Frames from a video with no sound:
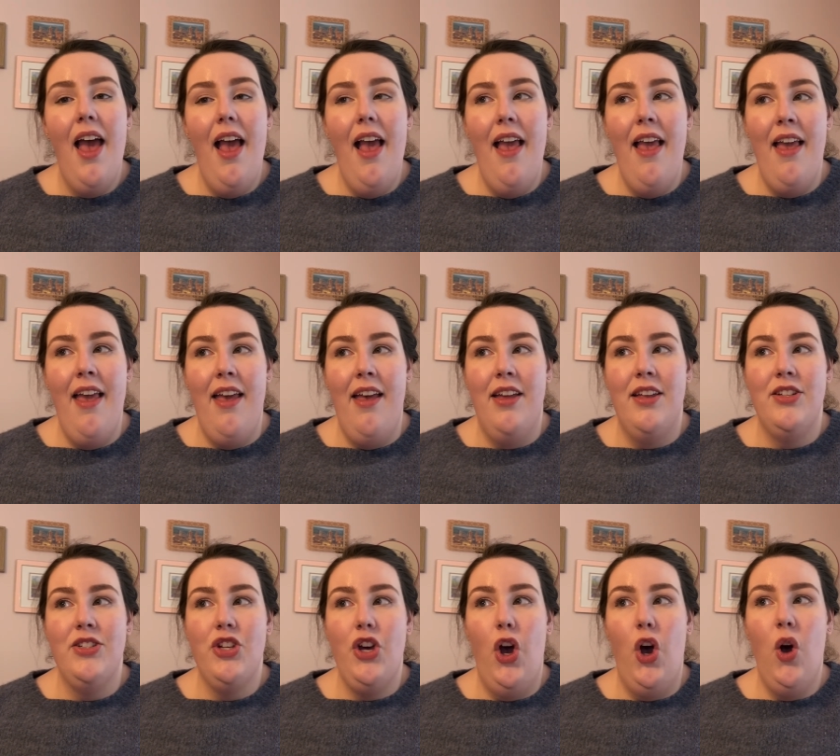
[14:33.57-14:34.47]

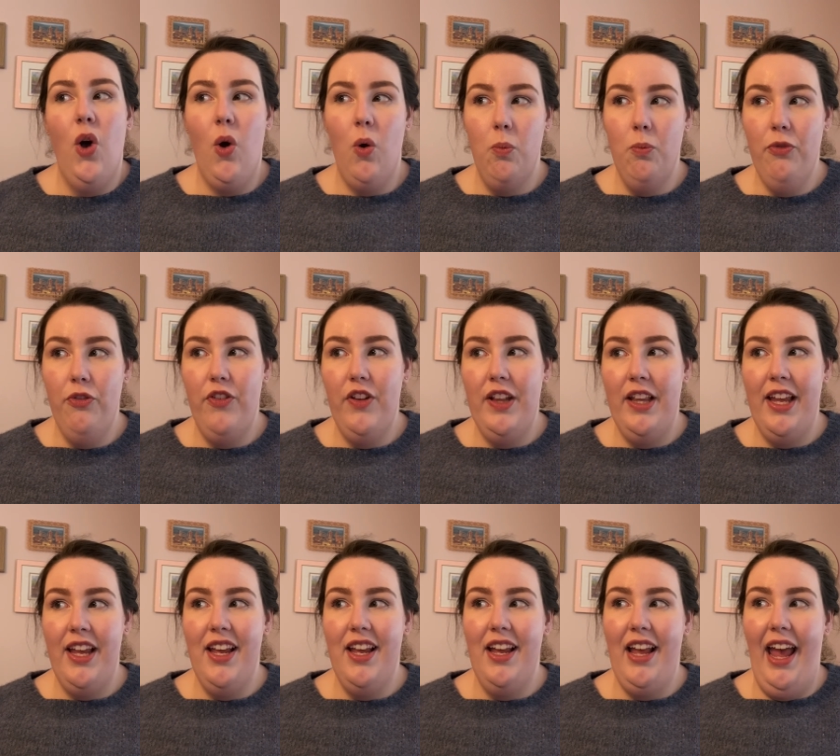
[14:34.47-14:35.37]
and
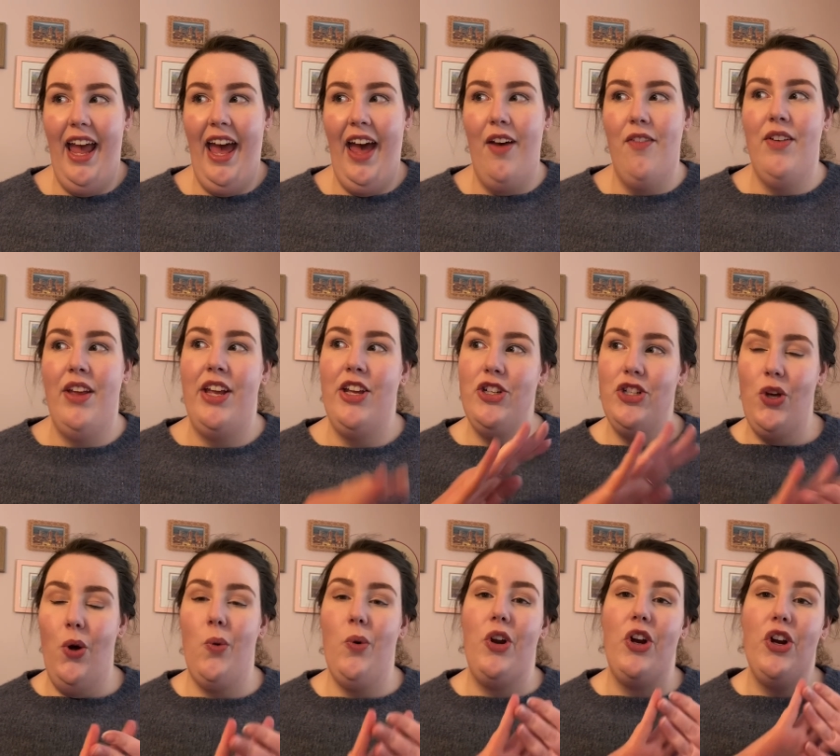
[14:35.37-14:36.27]
hopefully having a
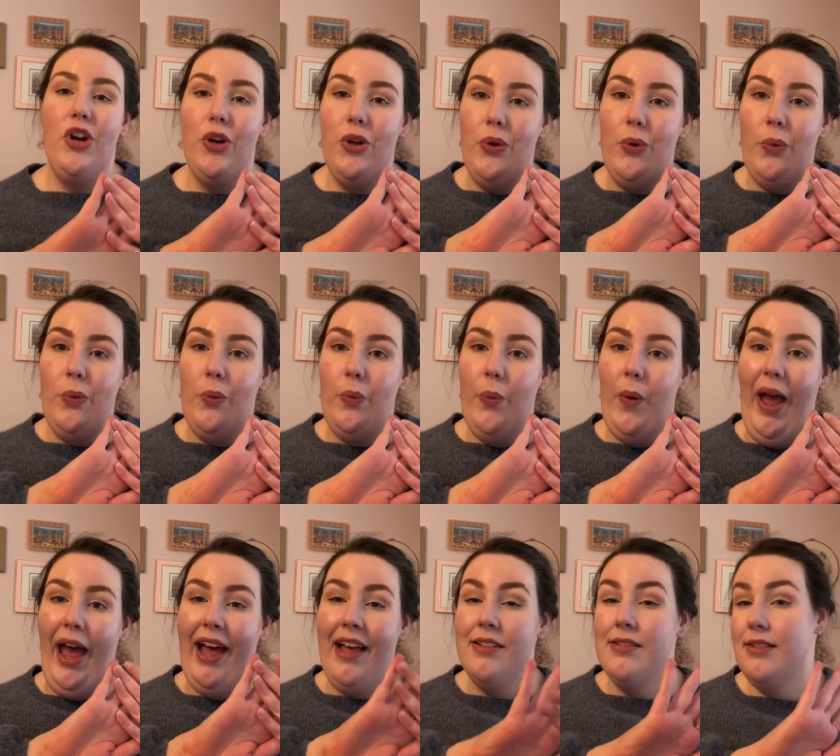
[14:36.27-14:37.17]
donor who
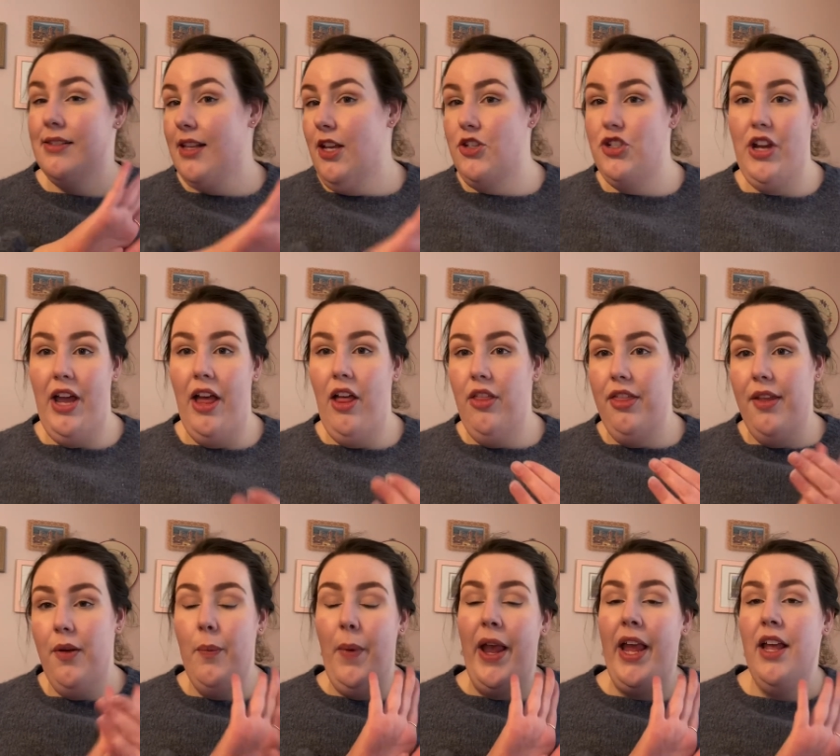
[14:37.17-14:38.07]
has such a healthy
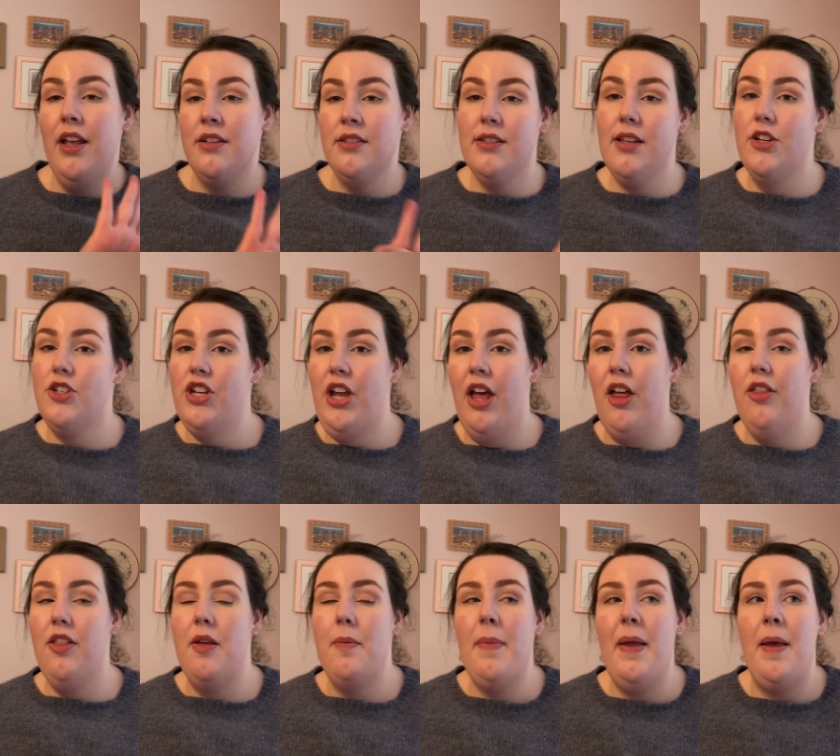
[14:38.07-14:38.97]
weight and such a
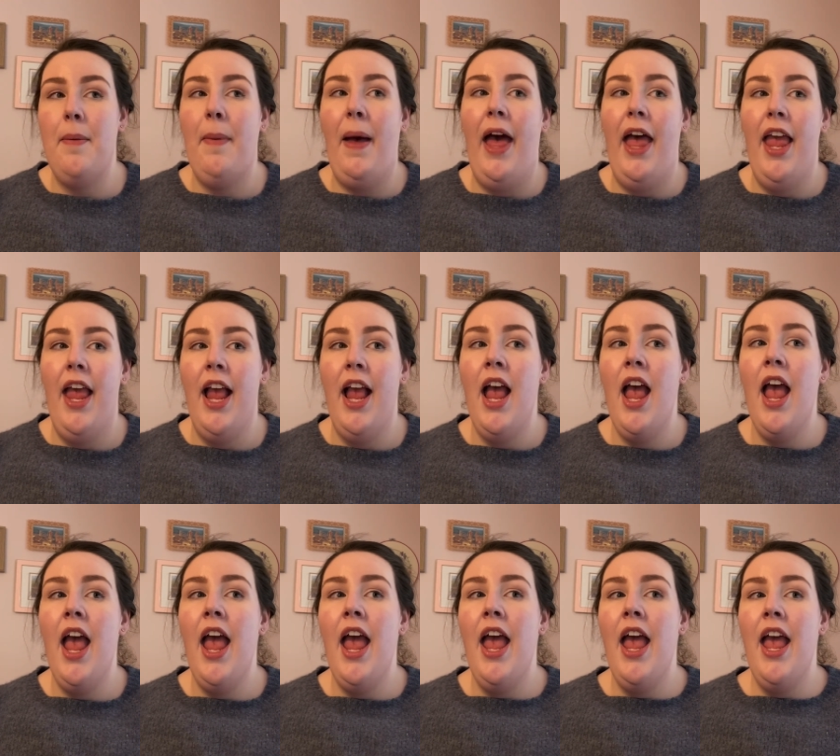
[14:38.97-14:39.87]
healthy BMI
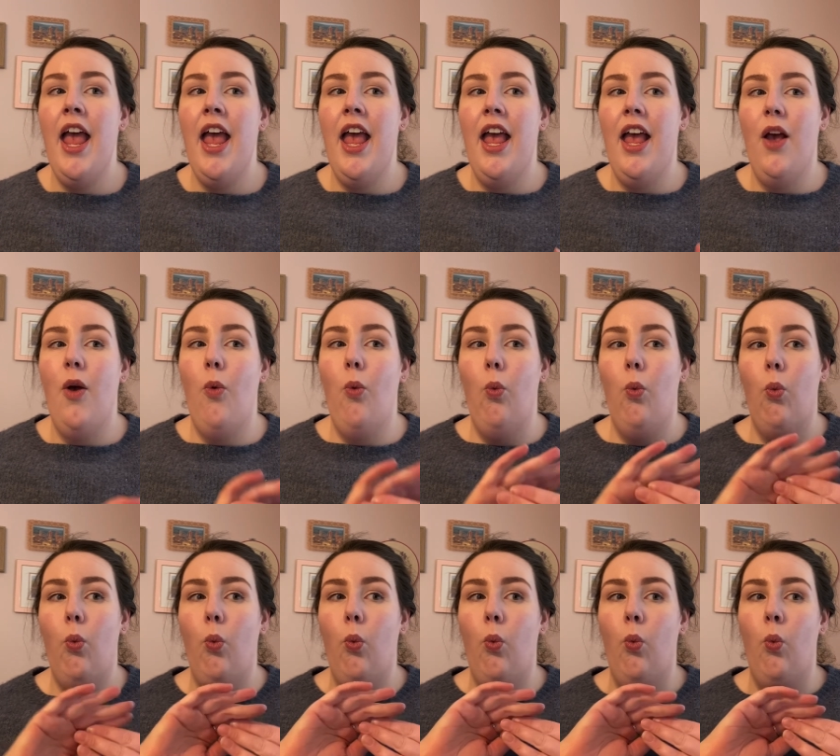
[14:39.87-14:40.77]

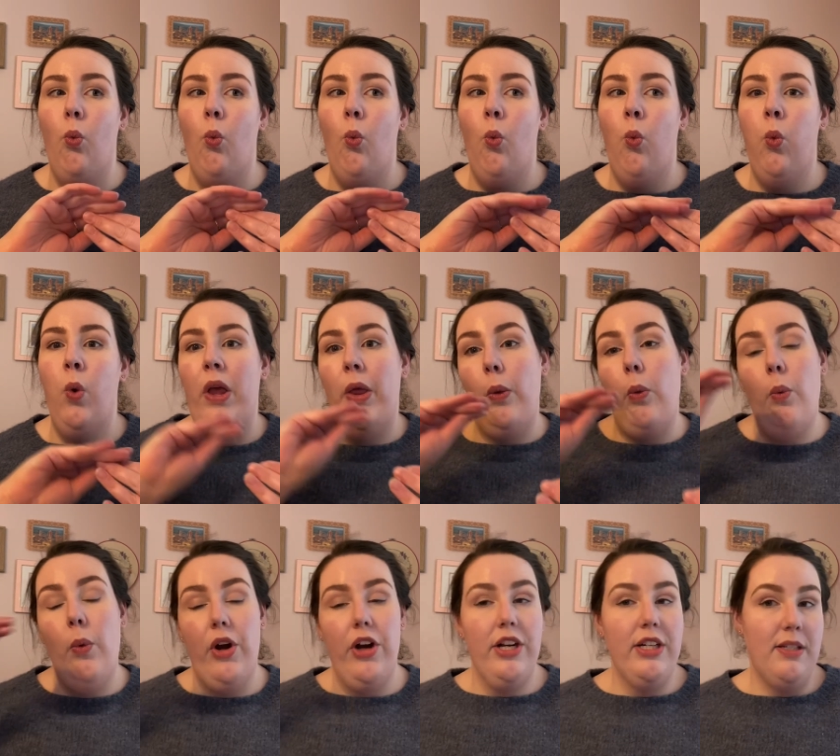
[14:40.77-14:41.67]
will
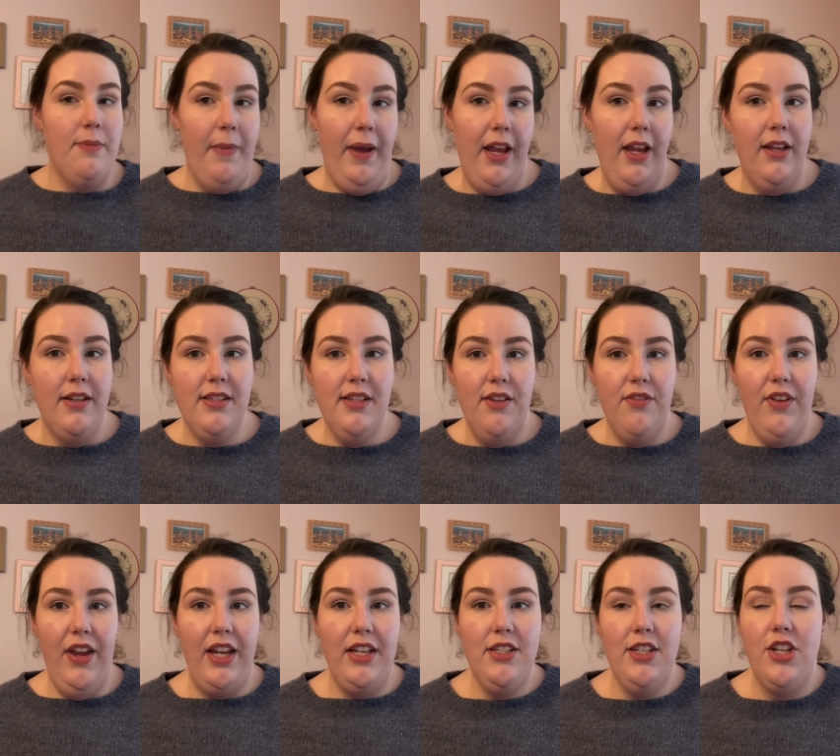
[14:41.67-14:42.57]
work to my kid's
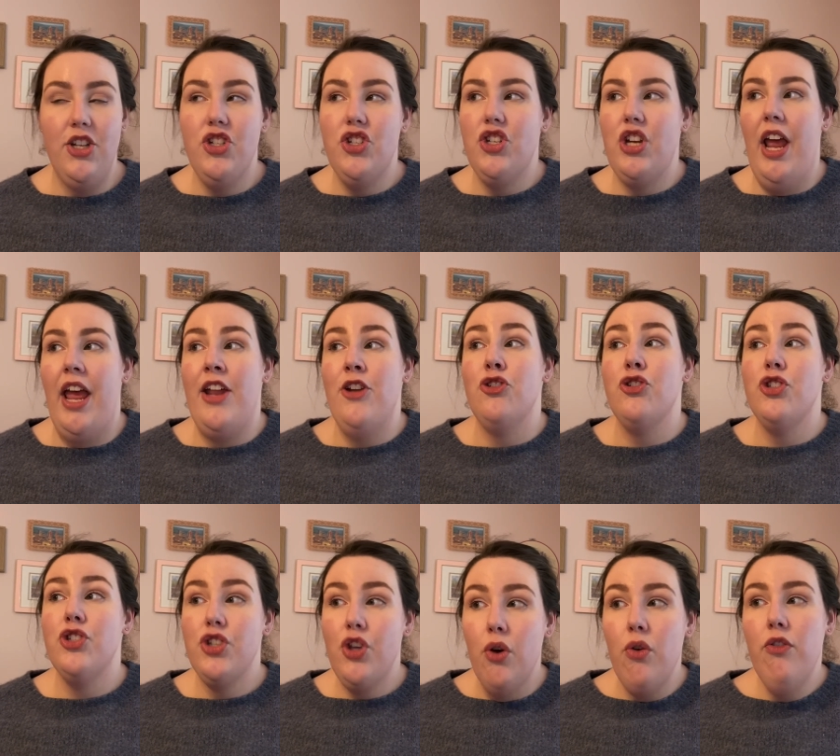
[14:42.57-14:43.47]
advantage. And
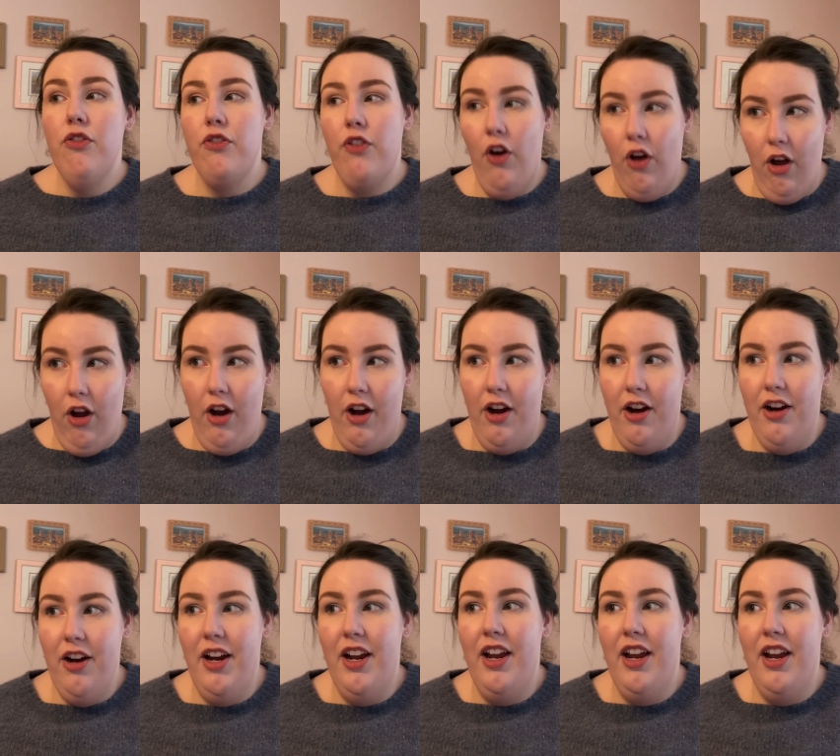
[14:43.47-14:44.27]
so far,